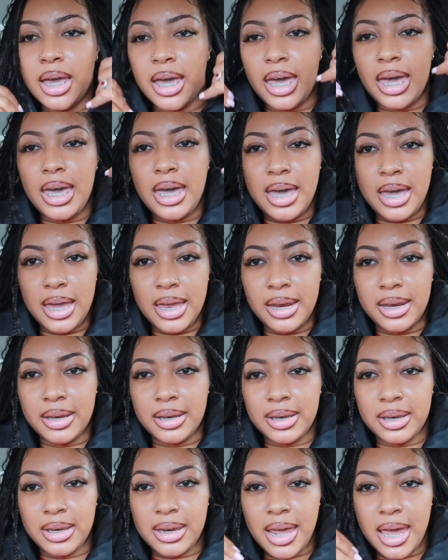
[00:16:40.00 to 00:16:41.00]

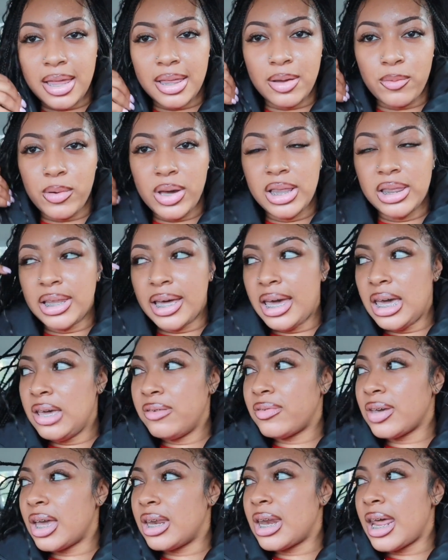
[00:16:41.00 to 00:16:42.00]
and they we
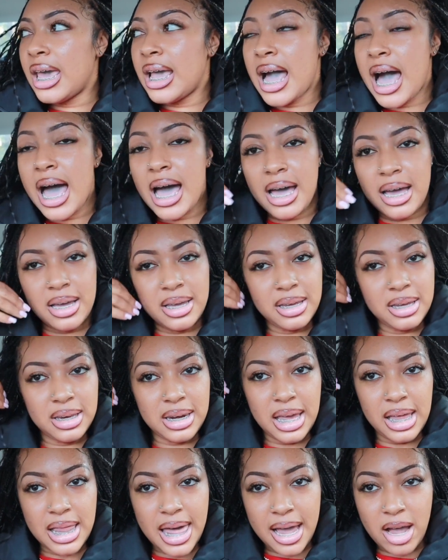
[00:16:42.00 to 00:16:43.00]
leave and they got
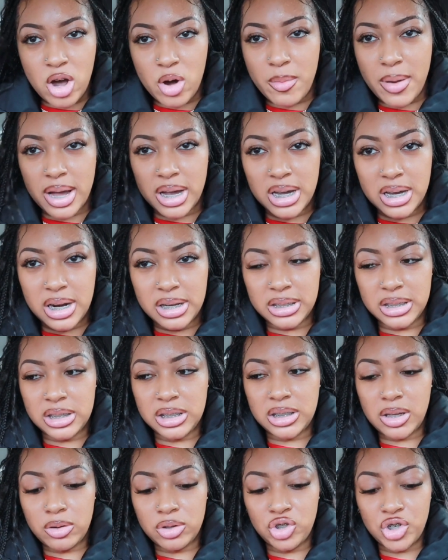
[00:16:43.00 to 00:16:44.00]
they like oh my goodness it's
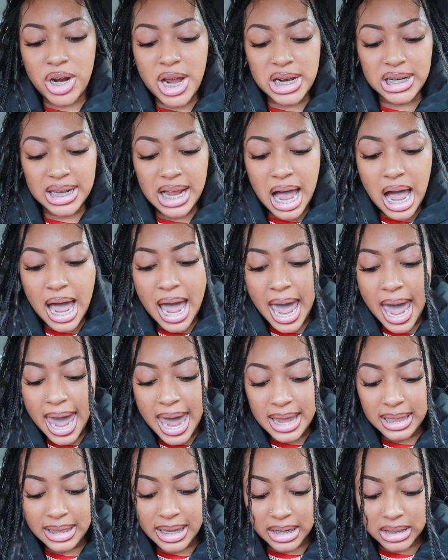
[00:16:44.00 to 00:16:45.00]
so trash like I
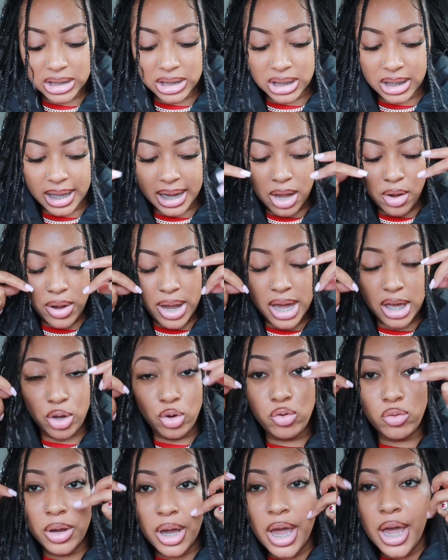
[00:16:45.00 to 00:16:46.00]
hate that shit like okay
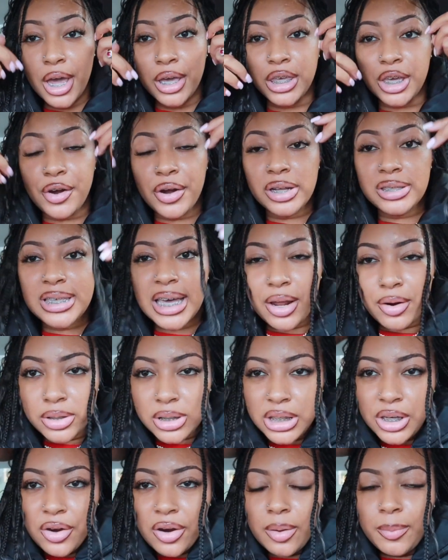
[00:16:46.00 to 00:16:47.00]
you you're entitled
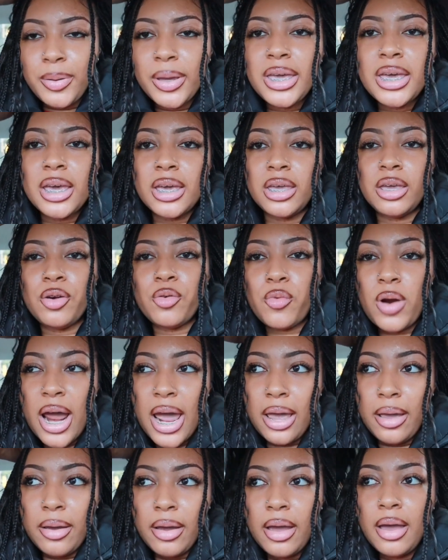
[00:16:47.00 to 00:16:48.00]
to your opinion you're
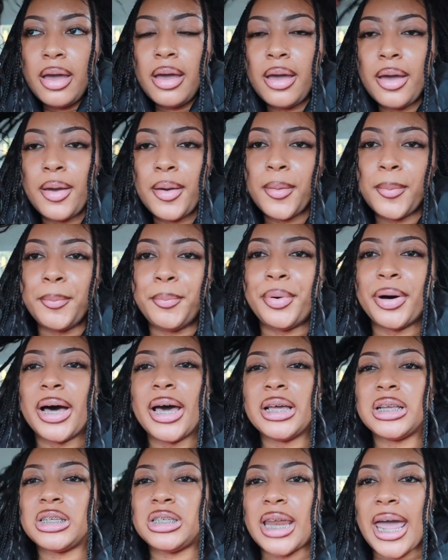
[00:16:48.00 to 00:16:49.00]
right
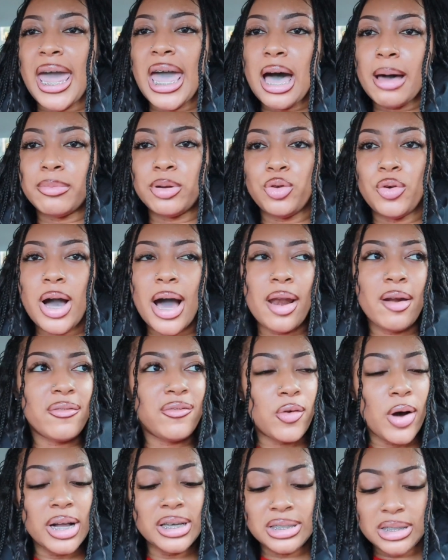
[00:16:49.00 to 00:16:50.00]
but damn you gotta
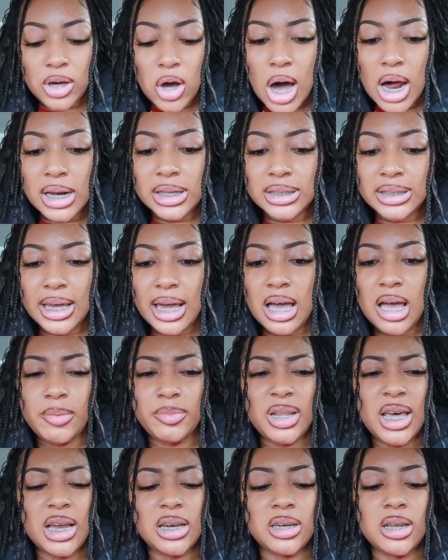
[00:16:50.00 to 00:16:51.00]
voice it all the
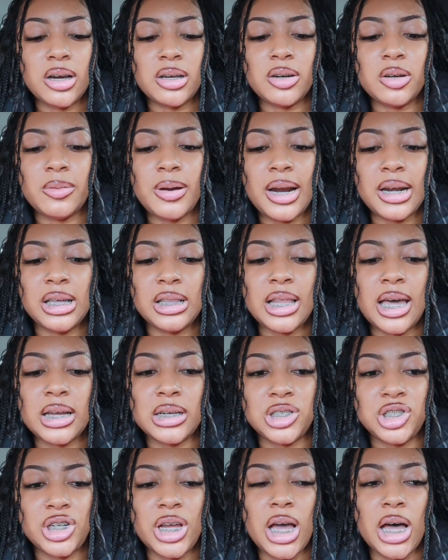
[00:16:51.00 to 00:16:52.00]
time like don't nobody like
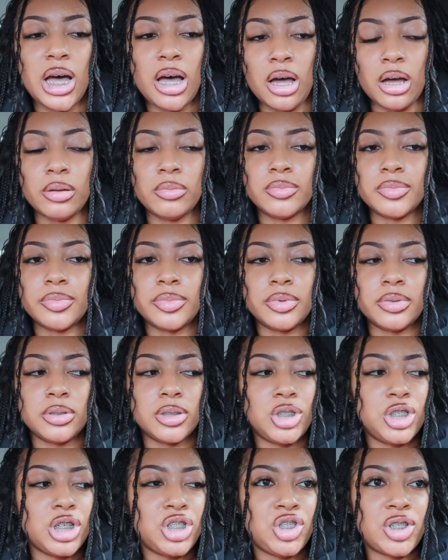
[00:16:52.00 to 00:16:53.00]
shut up
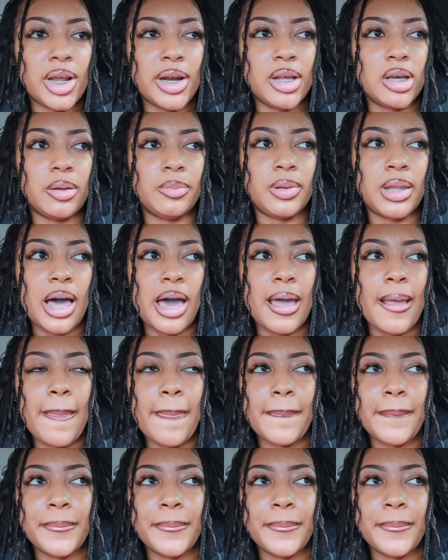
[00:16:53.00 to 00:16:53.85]
just shut up like